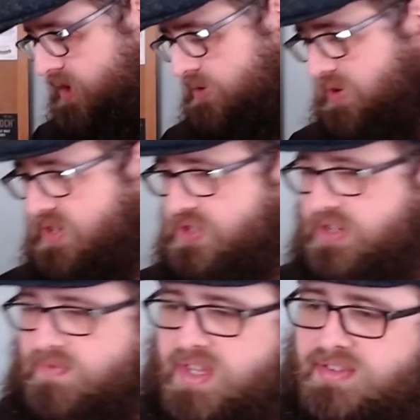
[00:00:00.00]
which
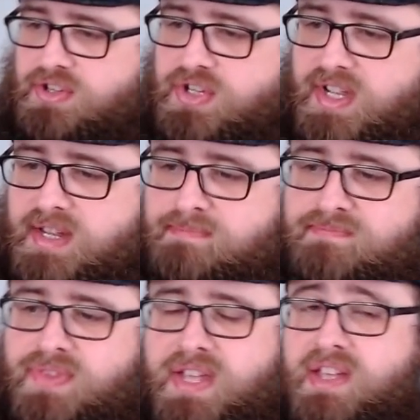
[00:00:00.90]
is a
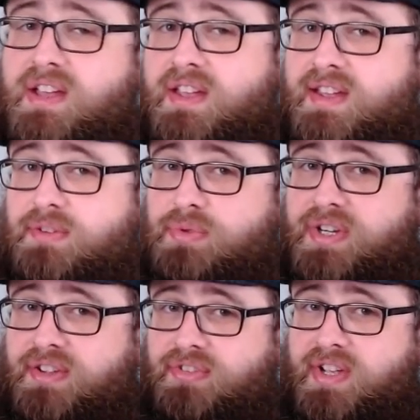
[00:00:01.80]
shame. And that's why
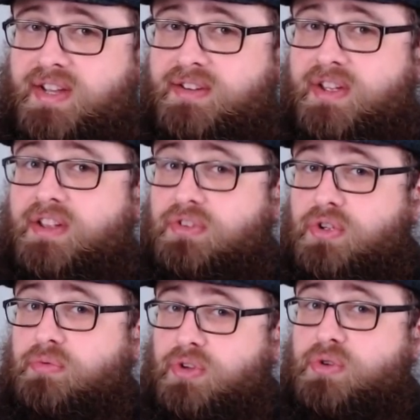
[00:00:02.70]
I said,
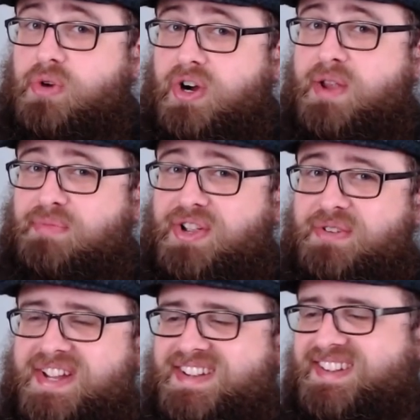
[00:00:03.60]
don't do what I'm
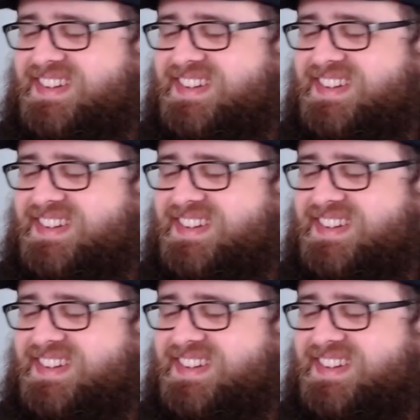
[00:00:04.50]
doing,